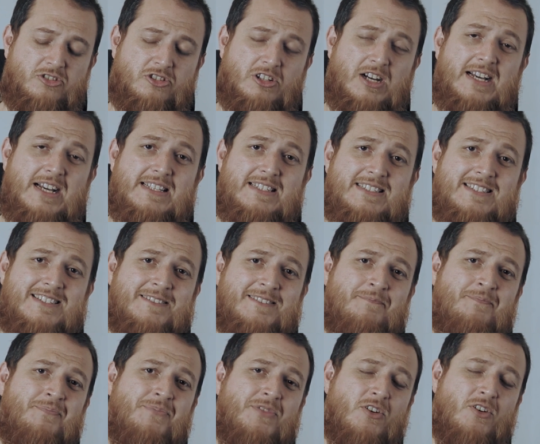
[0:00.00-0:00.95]
thrice
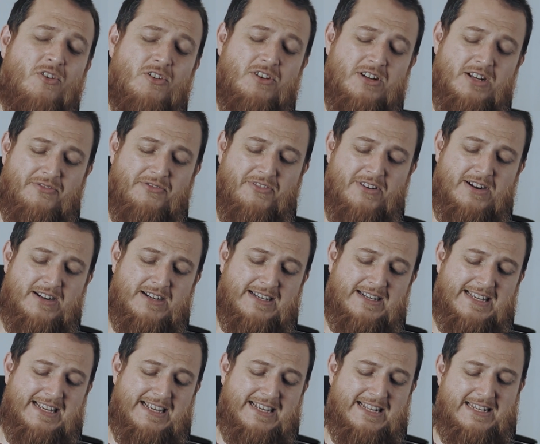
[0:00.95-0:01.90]
on different
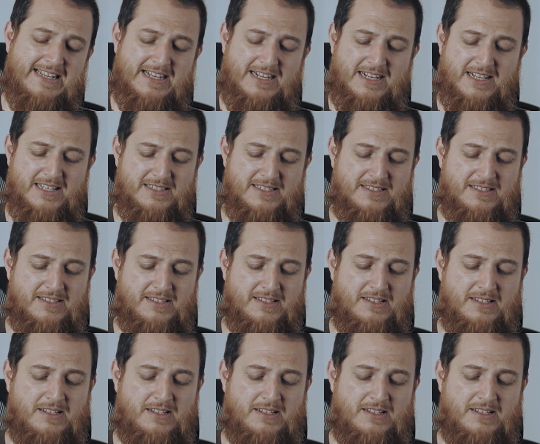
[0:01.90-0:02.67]
areas.